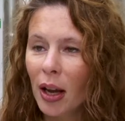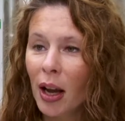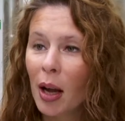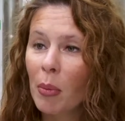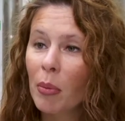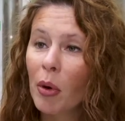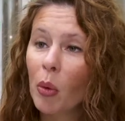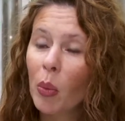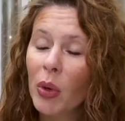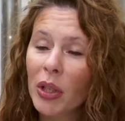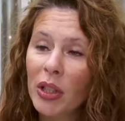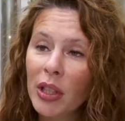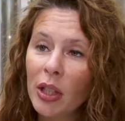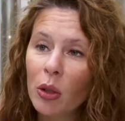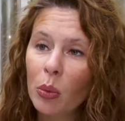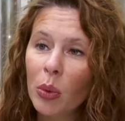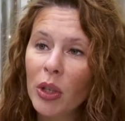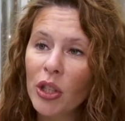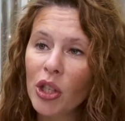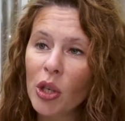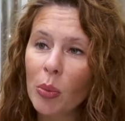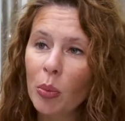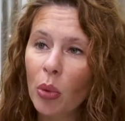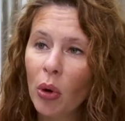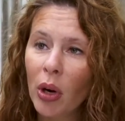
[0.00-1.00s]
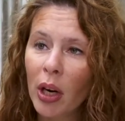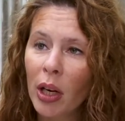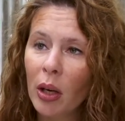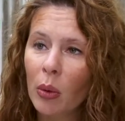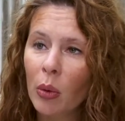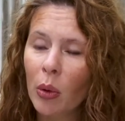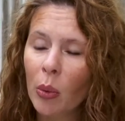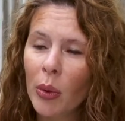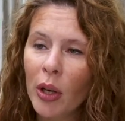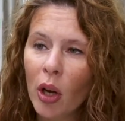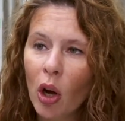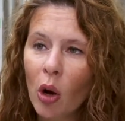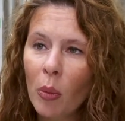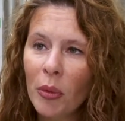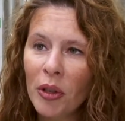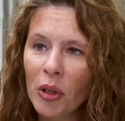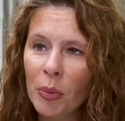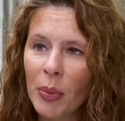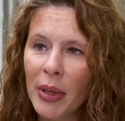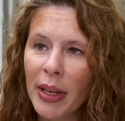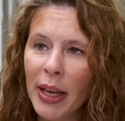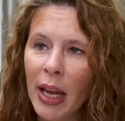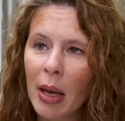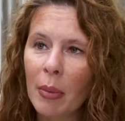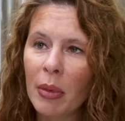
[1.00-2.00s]
But we did reach a point where we almost
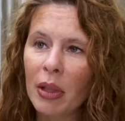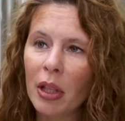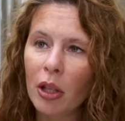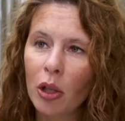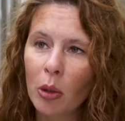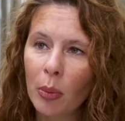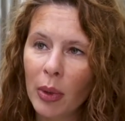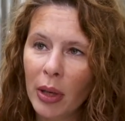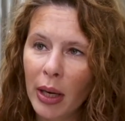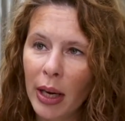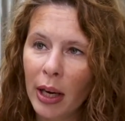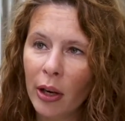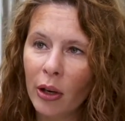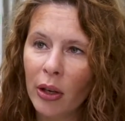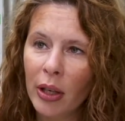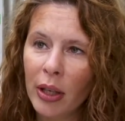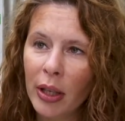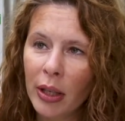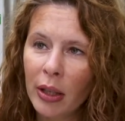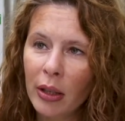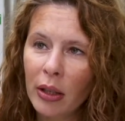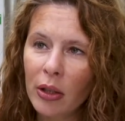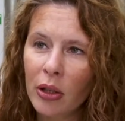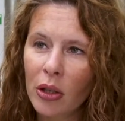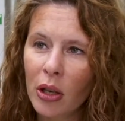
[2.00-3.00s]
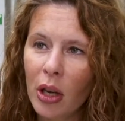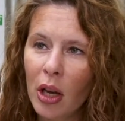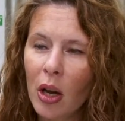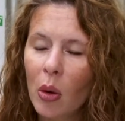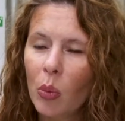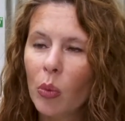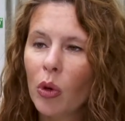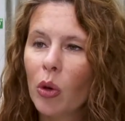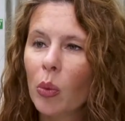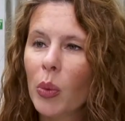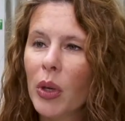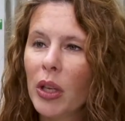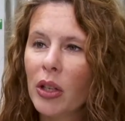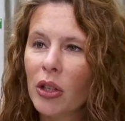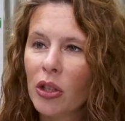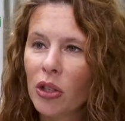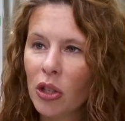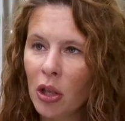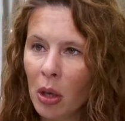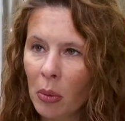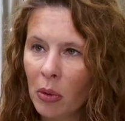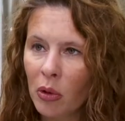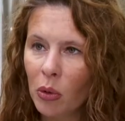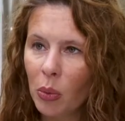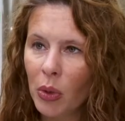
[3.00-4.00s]
became a little bit arrogant, where we
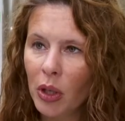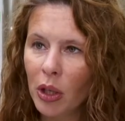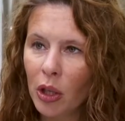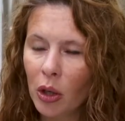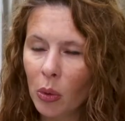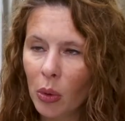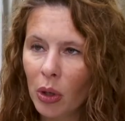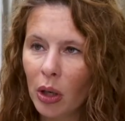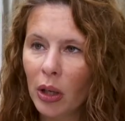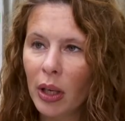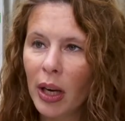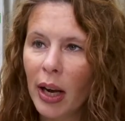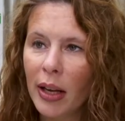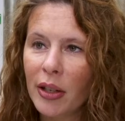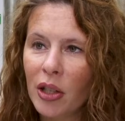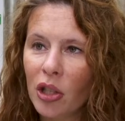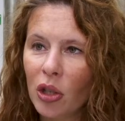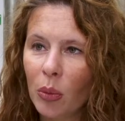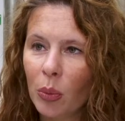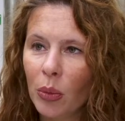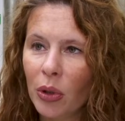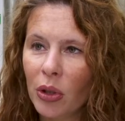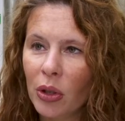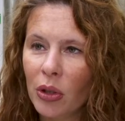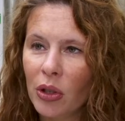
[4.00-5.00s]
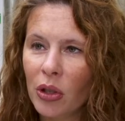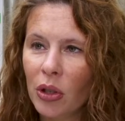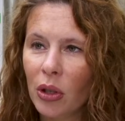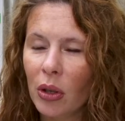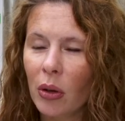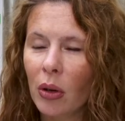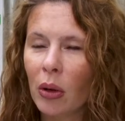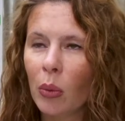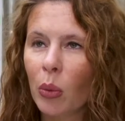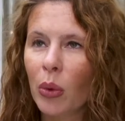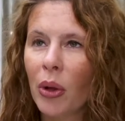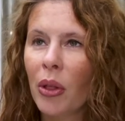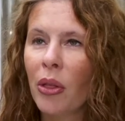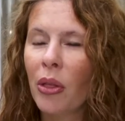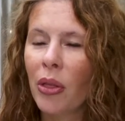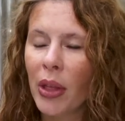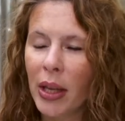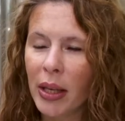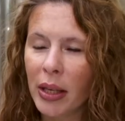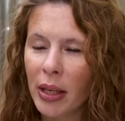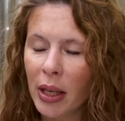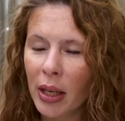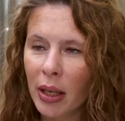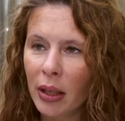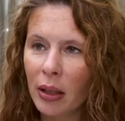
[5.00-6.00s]
assumed we knew what our customers were
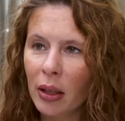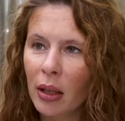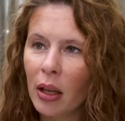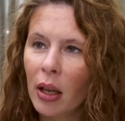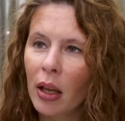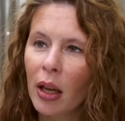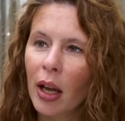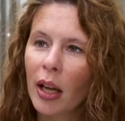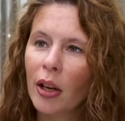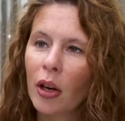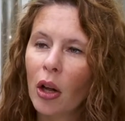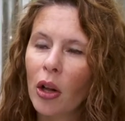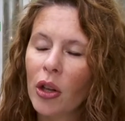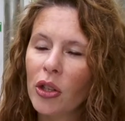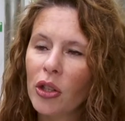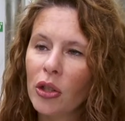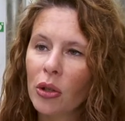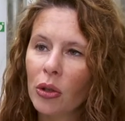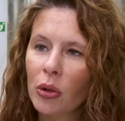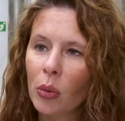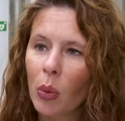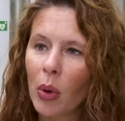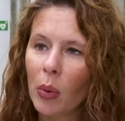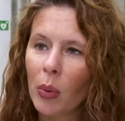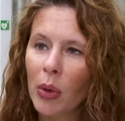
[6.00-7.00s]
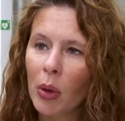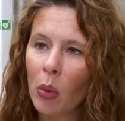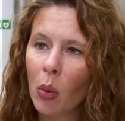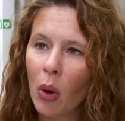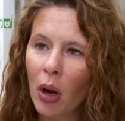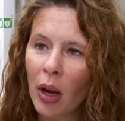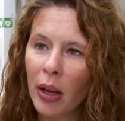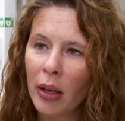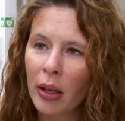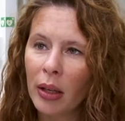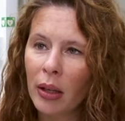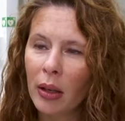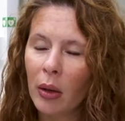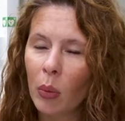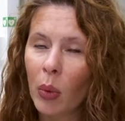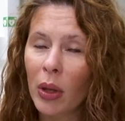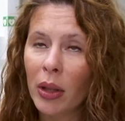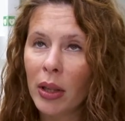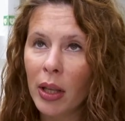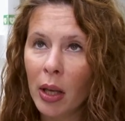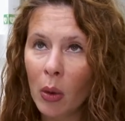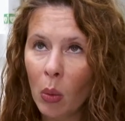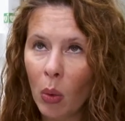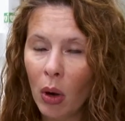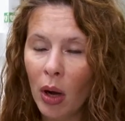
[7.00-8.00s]
thinking and also what
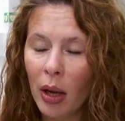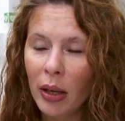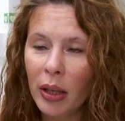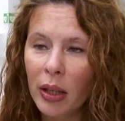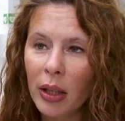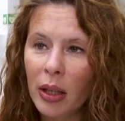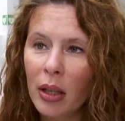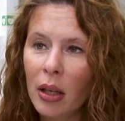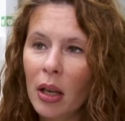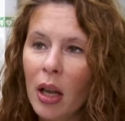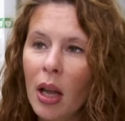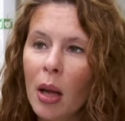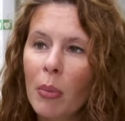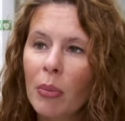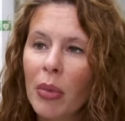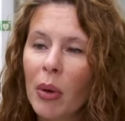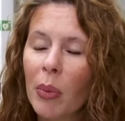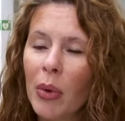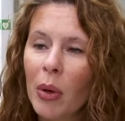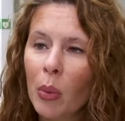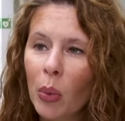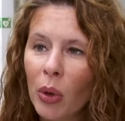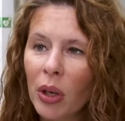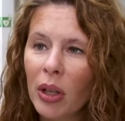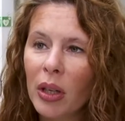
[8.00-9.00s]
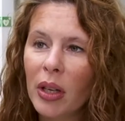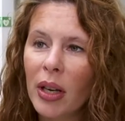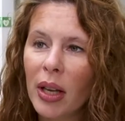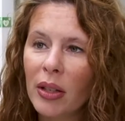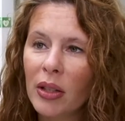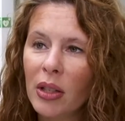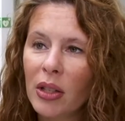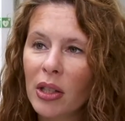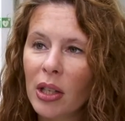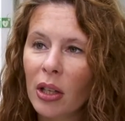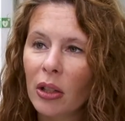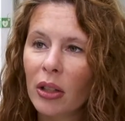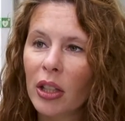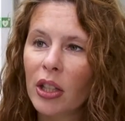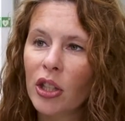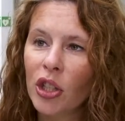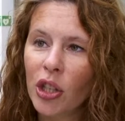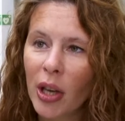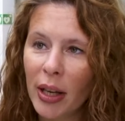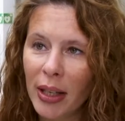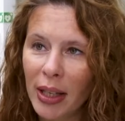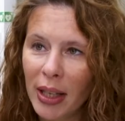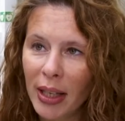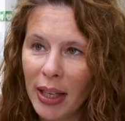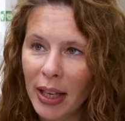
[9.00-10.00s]
they wanted, but we weren't necessarily
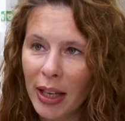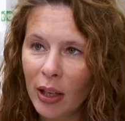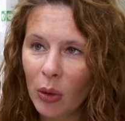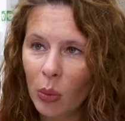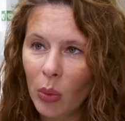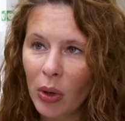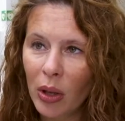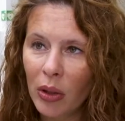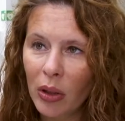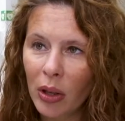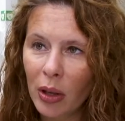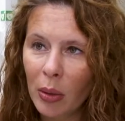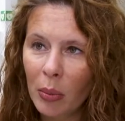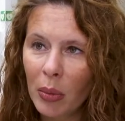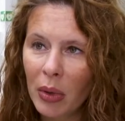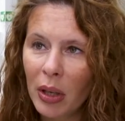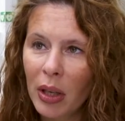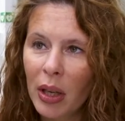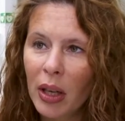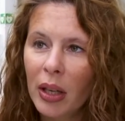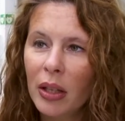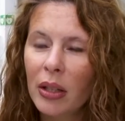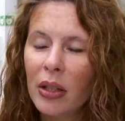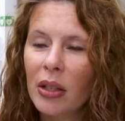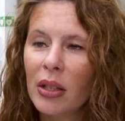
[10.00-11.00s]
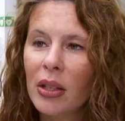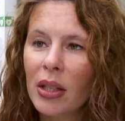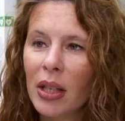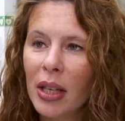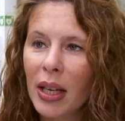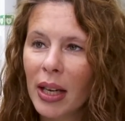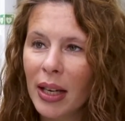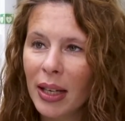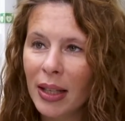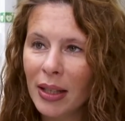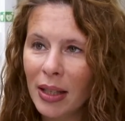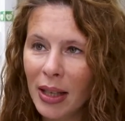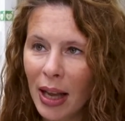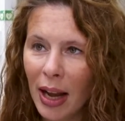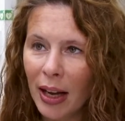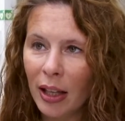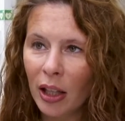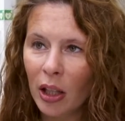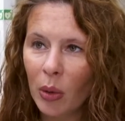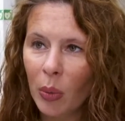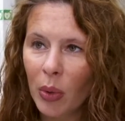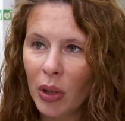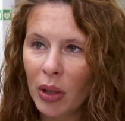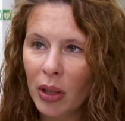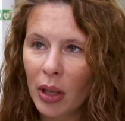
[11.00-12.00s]
checking in with them to see
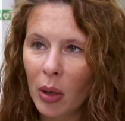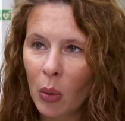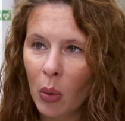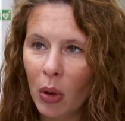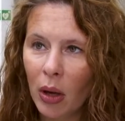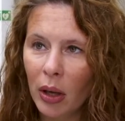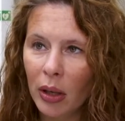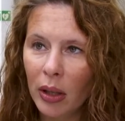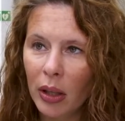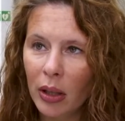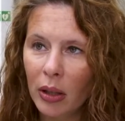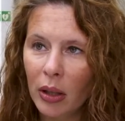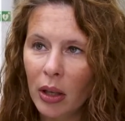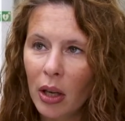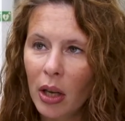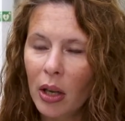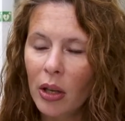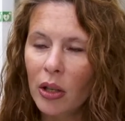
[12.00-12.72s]
exactly what they wanted.